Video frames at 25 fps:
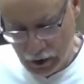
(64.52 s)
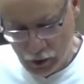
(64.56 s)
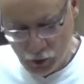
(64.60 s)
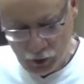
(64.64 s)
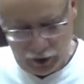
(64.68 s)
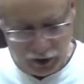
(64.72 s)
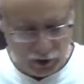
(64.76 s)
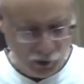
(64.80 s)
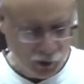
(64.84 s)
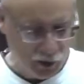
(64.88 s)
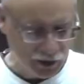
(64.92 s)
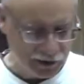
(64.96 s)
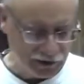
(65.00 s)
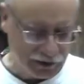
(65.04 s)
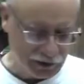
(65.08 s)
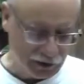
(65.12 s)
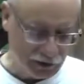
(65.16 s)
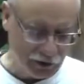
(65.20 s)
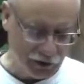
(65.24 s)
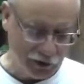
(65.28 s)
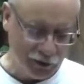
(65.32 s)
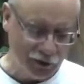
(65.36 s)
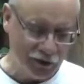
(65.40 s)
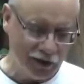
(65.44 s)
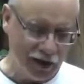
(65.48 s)
What I want to
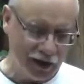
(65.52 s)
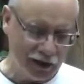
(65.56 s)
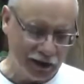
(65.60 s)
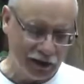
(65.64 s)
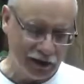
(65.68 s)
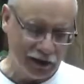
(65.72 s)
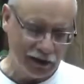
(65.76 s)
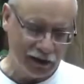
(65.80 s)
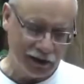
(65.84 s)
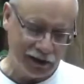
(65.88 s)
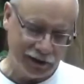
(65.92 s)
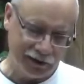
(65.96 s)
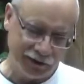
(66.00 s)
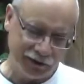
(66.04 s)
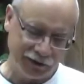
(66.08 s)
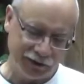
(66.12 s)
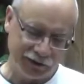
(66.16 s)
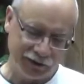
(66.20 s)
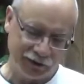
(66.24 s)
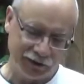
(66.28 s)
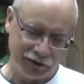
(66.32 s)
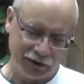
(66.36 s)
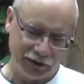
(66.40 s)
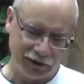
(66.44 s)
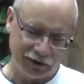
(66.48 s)
do then
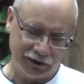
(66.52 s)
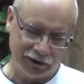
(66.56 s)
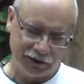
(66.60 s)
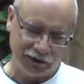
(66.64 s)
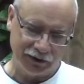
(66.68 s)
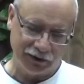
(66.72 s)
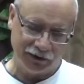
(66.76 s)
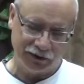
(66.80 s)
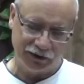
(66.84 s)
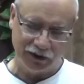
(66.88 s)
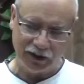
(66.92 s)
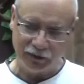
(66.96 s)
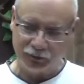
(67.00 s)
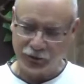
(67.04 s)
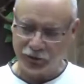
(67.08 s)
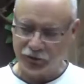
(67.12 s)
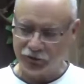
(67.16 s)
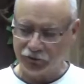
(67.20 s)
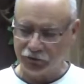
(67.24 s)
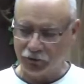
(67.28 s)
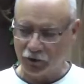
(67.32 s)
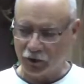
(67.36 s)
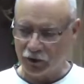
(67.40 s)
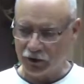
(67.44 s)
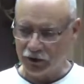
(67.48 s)
is to set
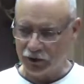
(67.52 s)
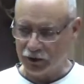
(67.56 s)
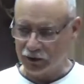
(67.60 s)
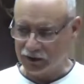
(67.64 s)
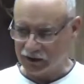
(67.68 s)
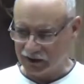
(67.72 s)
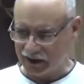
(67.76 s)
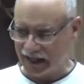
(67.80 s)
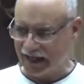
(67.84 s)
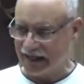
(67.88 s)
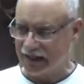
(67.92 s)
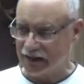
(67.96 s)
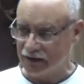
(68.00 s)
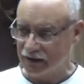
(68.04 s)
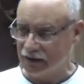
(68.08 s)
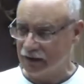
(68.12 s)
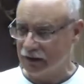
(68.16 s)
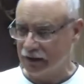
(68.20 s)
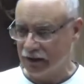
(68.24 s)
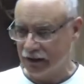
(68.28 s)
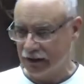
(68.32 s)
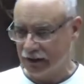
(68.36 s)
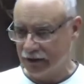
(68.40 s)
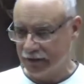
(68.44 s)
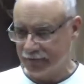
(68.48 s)
before you
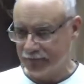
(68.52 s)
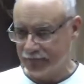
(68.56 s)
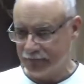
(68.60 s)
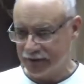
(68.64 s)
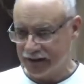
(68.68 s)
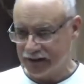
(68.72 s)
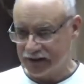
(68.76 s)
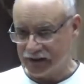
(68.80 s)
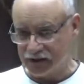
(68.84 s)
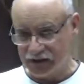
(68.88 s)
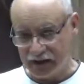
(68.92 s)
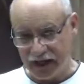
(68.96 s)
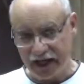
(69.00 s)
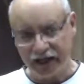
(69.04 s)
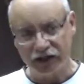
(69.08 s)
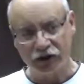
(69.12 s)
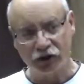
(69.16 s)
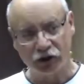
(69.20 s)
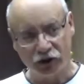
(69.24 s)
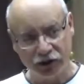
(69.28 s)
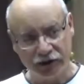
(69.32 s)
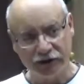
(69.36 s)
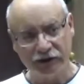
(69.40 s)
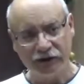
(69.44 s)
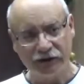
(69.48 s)
10
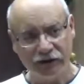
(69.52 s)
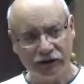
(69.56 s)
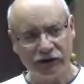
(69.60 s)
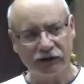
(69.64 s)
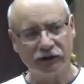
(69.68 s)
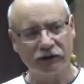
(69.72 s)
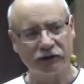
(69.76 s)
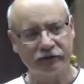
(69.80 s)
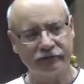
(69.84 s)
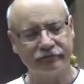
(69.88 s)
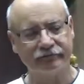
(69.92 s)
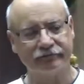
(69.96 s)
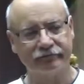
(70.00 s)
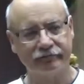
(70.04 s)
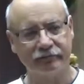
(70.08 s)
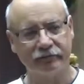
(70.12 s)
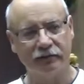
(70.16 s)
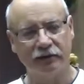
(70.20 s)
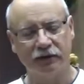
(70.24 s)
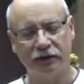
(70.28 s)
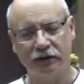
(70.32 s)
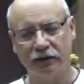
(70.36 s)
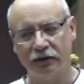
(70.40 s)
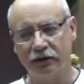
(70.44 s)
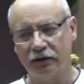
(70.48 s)
sections
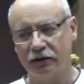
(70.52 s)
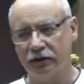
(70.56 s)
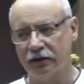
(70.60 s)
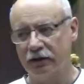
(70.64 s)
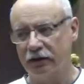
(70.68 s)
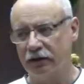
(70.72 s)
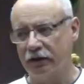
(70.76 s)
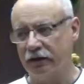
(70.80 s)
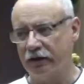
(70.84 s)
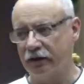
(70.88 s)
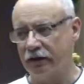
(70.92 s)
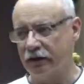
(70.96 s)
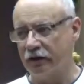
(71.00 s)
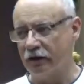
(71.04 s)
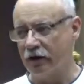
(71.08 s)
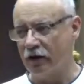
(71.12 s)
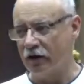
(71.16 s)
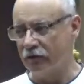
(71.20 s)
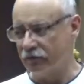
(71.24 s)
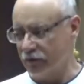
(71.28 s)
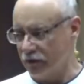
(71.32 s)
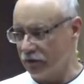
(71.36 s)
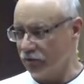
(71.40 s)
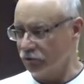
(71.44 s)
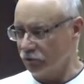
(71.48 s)

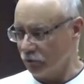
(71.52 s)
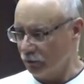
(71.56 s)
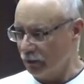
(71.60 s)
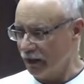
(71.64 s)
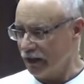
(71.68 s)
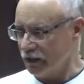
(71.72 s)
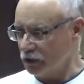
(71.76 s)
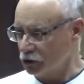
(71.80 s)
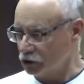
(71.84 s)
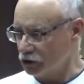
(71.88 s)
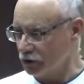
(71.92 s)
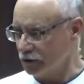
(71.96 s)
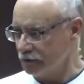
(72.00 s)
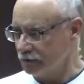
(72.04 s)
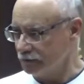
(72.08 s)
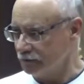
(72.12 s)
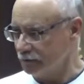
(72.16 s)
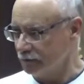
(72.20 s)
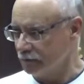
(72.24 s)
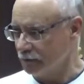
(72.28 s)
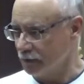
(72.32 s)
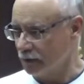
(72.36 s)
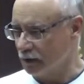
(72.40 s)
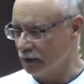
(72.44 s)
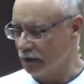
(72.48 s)
of information.
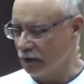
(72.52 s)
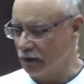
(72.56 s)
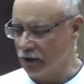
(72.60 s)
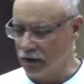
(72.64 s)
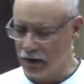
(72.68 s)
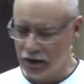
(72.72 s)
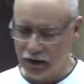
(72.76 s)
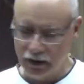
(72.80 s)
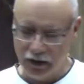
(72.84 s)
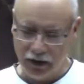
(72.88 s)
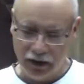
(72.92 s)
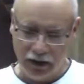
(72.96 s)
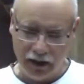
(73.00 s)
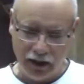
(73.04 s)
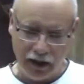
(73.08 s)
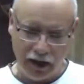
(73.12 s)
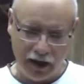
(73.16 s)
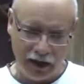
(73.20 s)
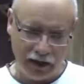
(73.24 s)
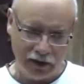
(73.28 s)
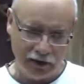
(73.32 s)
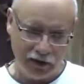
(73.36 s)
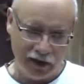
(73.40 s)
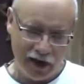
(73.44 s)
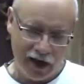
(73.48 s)

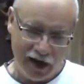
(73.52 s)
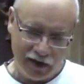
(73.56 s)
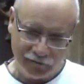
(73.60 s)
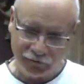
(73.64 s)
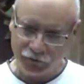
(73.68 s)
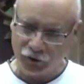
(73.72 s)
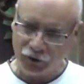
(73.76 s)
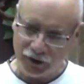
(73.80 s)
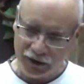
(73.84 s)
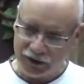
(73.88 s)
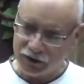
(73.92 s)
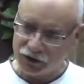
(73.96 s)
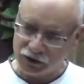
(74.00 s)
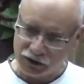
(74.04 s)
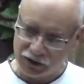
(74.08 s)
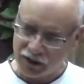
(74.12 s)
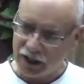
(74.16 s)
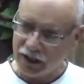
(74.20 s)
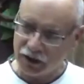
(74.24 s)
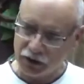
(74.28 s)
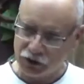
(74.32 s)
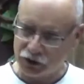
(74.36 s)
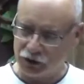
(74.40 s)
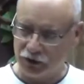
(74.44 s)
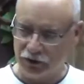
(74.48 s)
And after each
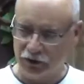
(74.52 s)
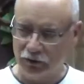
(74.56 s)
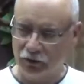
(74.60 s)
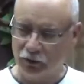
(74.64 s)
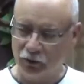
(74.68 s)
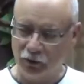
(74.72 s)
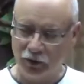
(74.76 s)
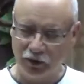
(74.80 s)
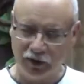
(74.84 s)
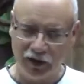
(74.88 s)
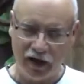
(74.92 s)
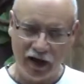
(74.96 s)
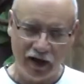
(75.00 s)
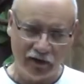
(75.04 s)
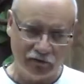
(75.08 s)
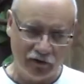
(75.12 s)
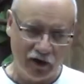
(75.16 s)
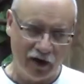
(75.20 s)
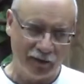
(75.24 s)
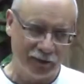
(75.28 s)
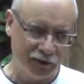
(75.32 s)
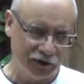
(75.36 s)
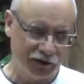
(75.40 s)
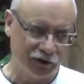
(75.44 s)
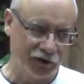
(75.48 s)
section, we'll have
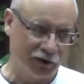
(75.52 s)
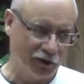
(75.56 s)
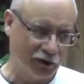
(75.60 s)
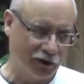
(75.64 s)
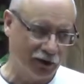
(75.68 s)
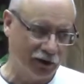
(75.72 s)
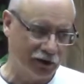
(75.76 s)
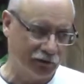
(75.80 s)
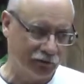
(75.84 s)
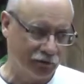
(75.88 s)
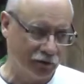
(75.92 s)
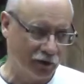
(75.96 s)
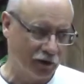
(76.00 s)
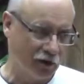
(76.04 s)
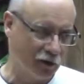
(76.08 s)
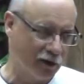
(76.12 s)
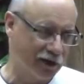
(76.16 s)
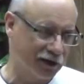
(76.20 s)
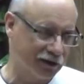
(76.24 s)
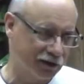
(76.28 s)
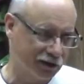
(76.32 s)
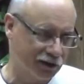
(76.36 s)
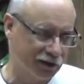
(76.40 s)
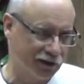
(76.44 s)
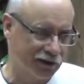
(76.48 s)
opportunity for
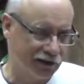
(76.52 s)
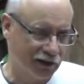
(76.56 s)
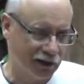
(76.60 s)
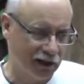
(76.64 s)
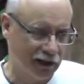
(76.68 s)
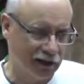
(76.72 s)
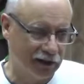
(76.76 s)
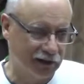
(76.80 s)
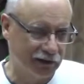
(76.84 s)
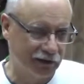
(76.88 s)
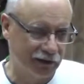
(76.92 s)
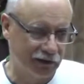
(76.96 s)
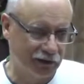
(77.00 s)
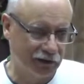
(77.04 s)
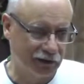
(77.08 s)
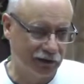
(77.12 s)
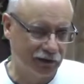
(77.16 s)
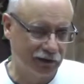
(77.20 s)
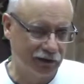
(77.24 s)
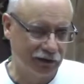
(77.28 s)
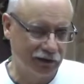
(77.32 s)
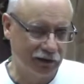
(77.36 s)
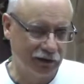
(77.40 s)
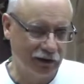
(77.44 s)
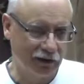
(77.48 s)
questions and
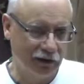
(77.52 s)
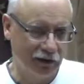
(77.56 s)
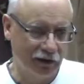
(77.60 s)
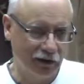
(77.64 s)
answers.